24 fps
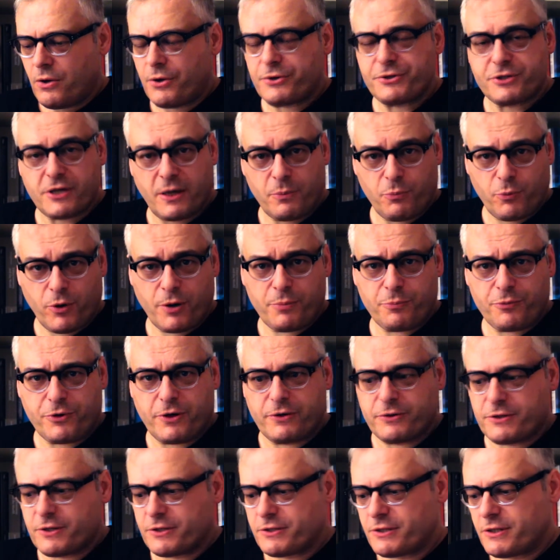On type 1
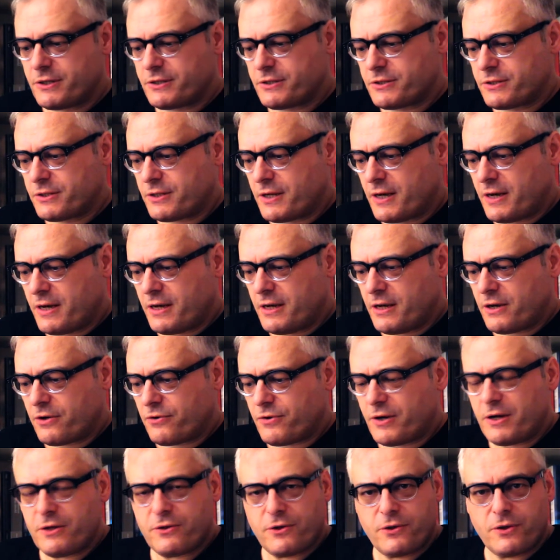processors, they
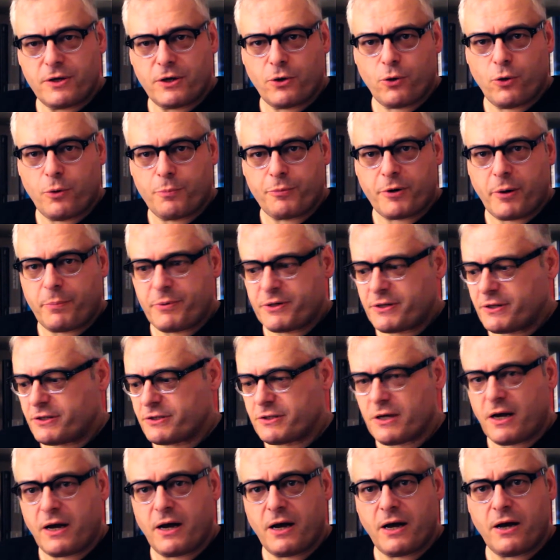agree that the core
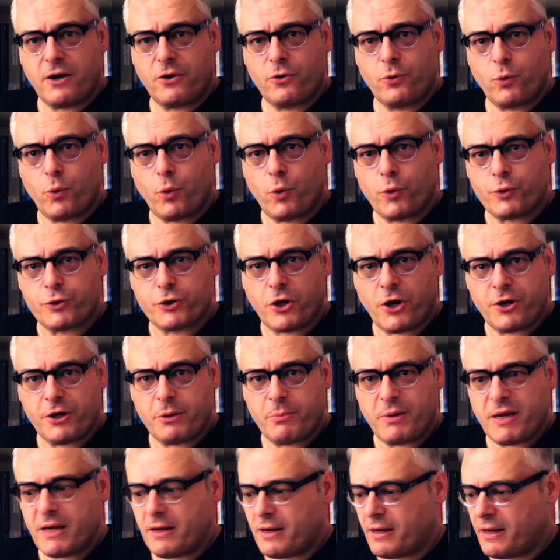properties are
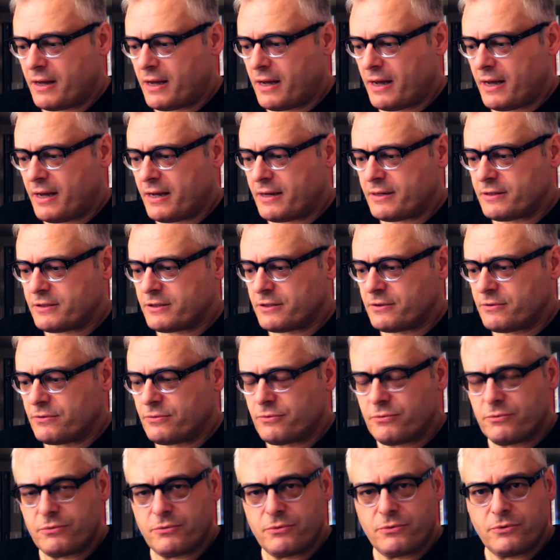autonomy and
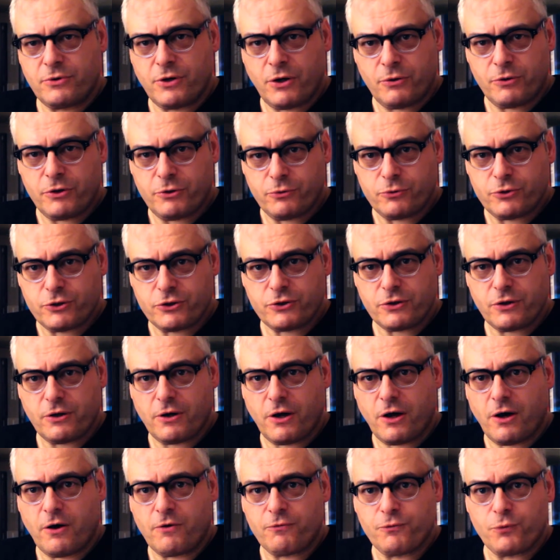no use
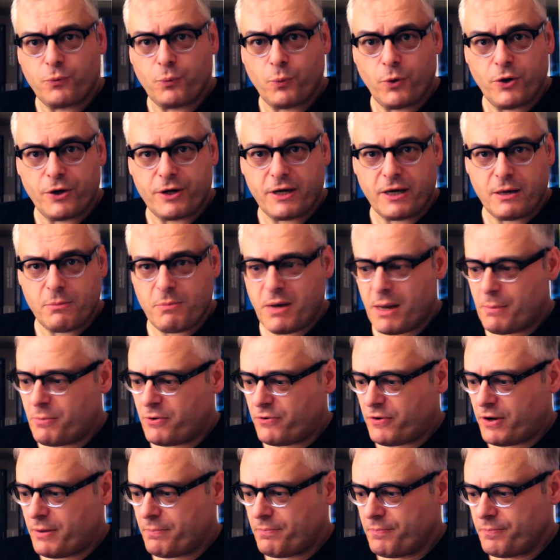of working
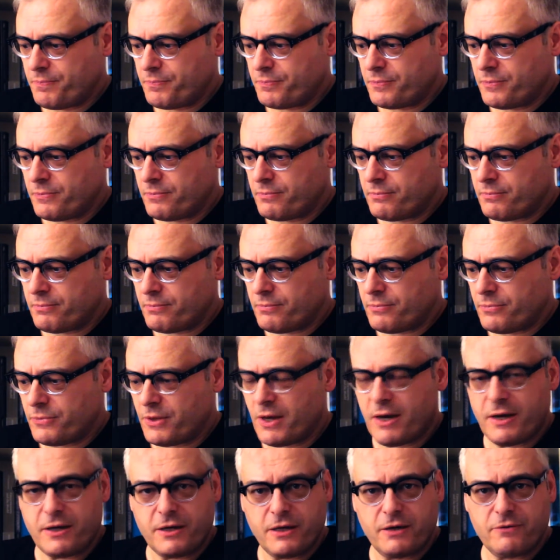memory.
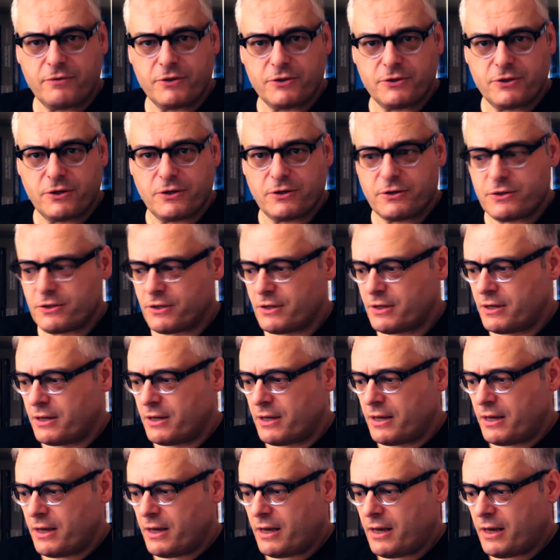The idea is that
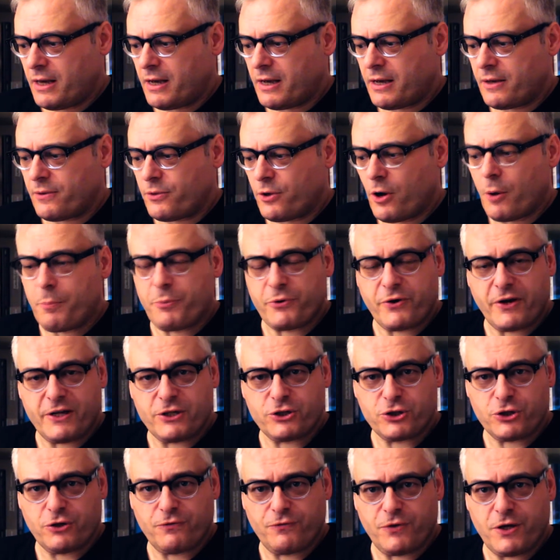the
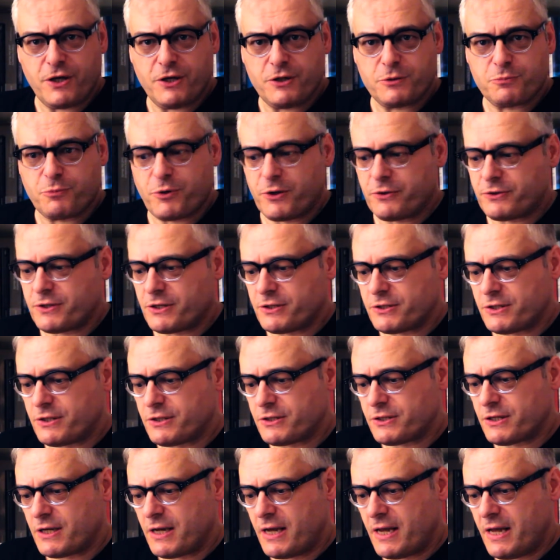operation of these
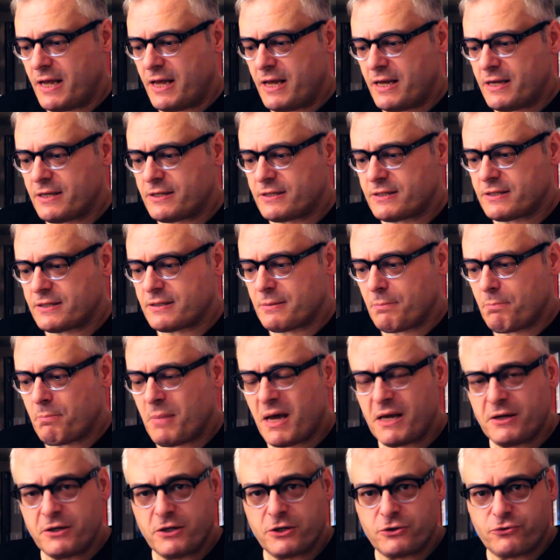processors is
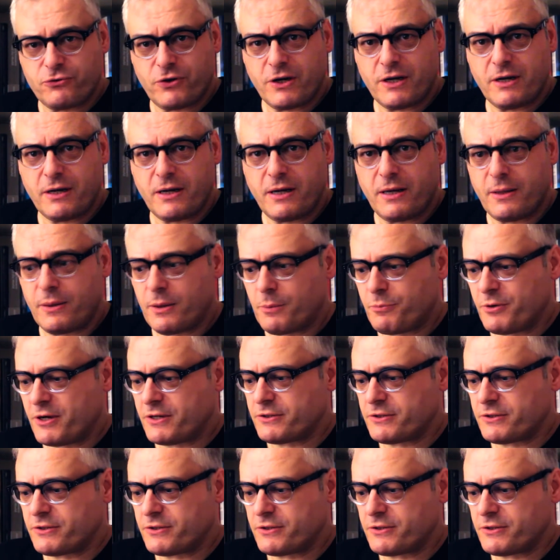mandatory in the